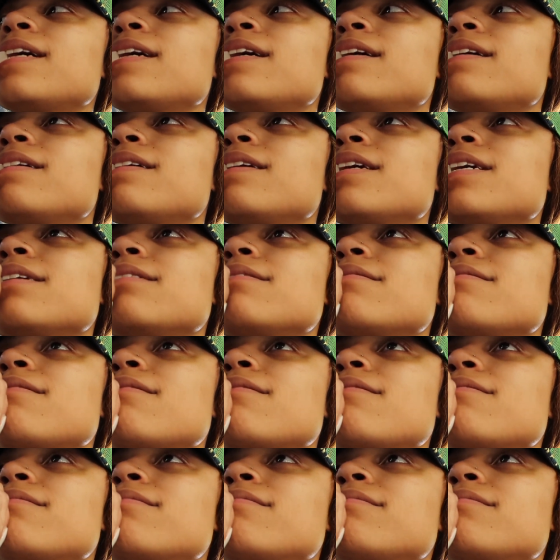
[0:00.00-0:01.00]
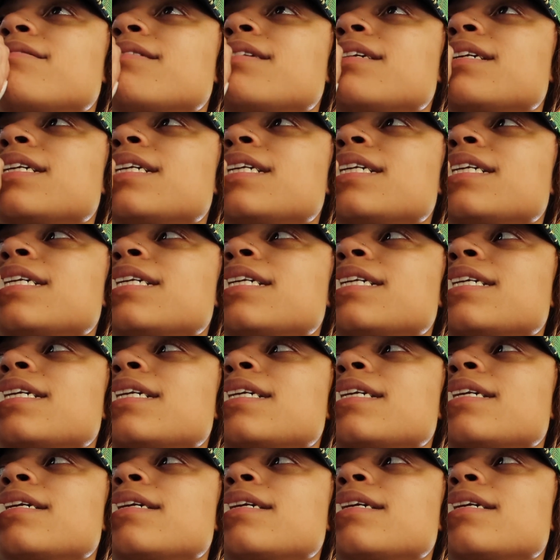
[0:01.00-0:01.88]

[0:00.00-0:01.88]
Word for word: the New Revolution is operating with